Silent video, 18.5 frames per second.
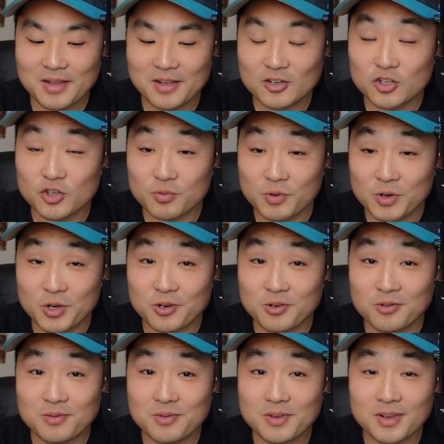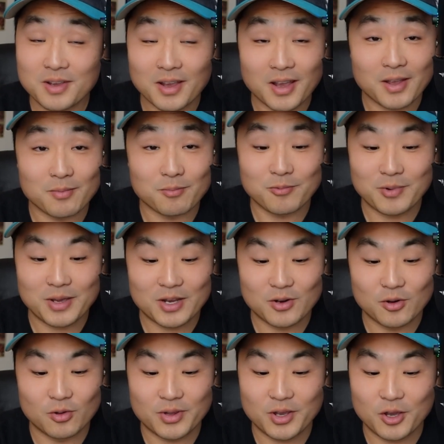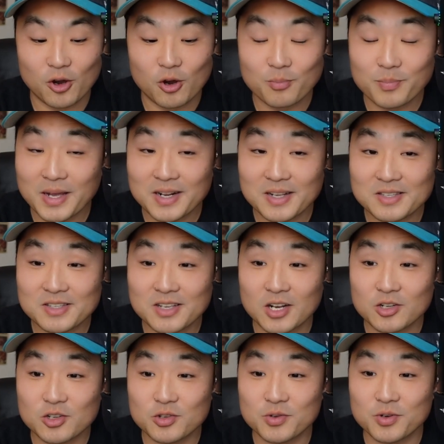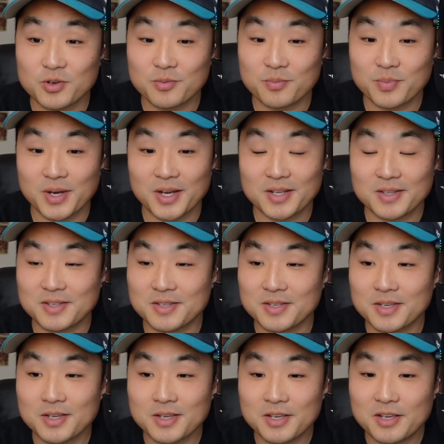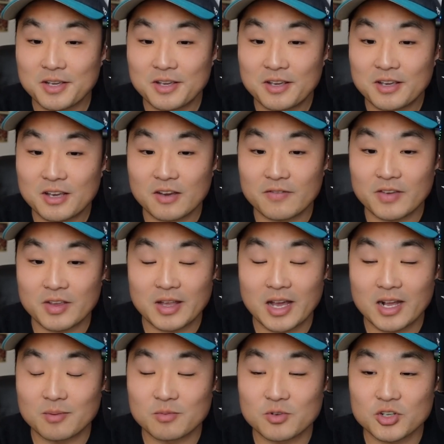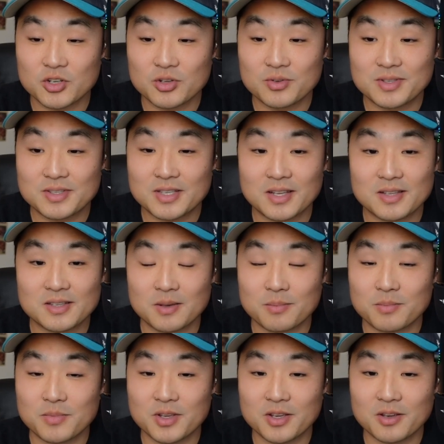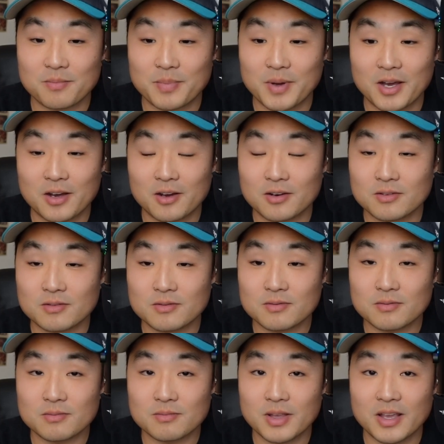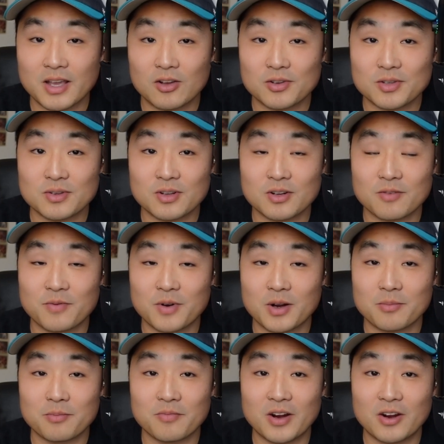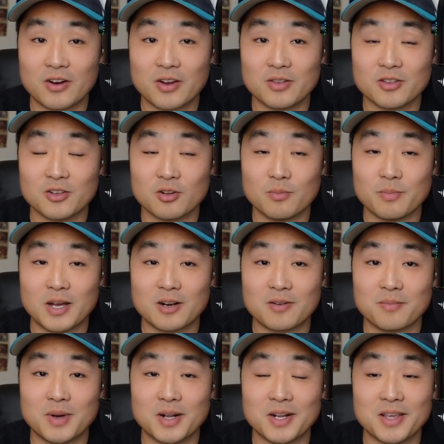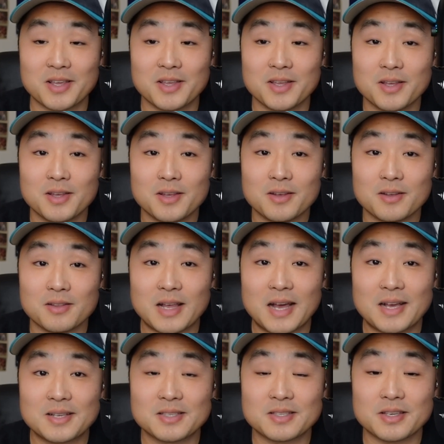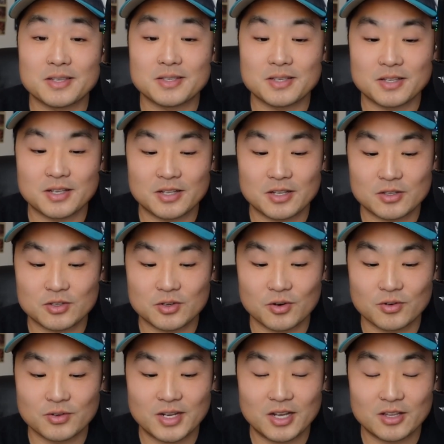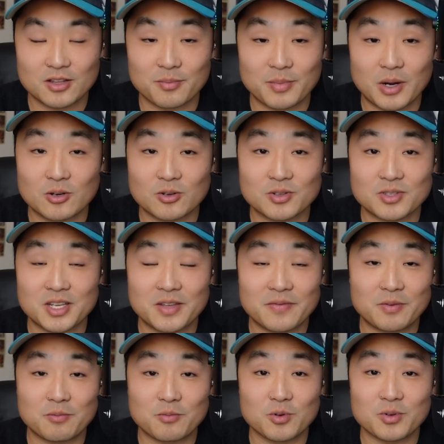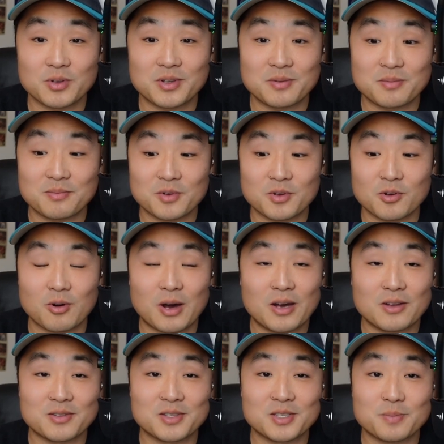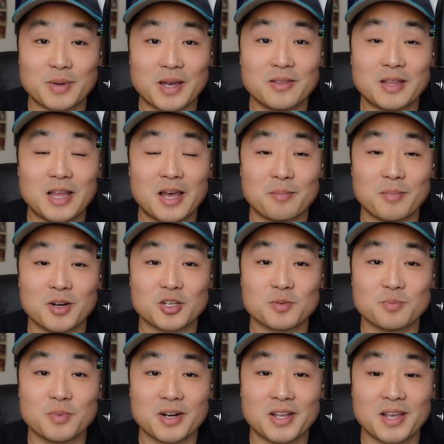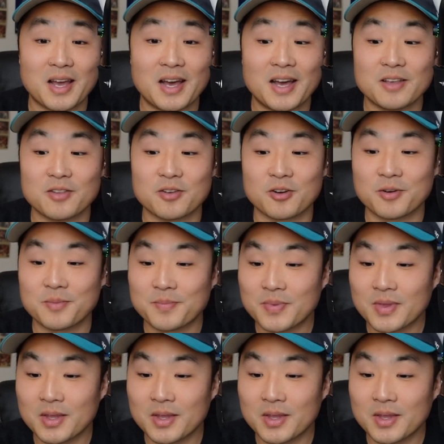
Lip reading: true, and we can only hope that it's not true. But I mean, Adam Jude said something about they also had a very little amount of money last season, and it turned out the Mariners didn't even really go out and spend that much money either.